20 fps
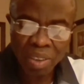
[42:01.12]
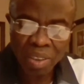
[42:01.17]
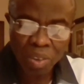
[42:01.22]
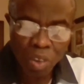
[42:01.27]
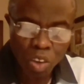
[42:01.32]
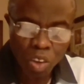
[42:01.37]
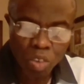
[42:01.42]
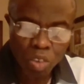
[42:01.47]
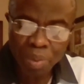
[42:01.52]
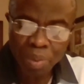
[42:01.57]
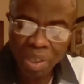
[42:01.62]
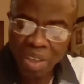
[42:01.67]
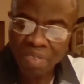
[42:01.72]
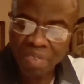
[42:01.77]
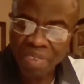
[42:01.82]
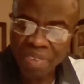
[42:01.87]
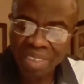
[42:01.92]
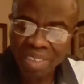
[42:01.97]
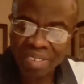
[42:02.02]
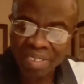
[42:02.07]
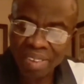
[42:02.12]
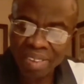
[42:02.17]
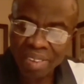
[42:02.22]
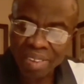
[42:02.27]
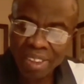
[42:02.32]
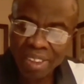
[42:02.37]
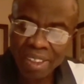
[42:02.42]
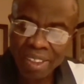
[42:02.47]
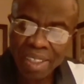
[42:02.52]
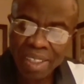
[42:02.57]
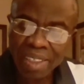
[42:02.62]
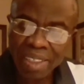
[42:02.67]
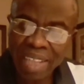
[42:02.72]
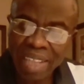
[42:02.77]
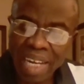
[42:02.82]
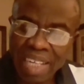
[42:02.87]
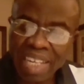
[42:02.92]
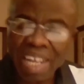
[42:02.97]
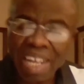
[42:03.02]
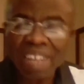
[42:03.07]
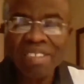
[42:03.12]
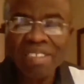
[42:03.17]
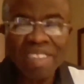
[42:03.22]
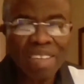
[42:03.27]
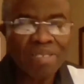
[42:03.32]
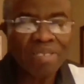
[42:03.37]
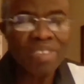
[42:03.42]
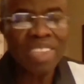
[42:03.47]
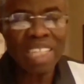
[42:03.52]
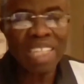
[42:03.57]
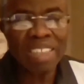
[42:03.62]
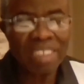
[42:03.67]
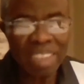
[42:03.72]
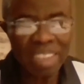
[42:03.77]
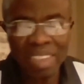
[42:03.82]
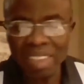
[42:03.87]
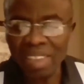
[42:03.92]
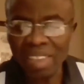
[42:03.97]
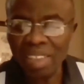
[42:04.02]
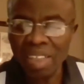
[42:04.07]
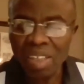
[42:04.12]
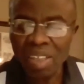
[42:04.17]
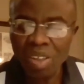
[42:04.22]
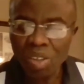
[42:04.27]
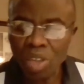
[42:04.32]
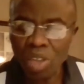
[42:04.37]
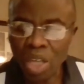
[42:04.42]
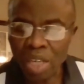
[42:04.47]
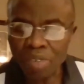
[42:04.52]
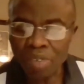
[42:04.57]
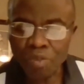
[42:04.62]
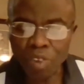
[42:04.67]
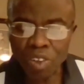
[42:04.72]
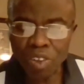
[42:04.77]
not believers. Daniel seven, thirteen and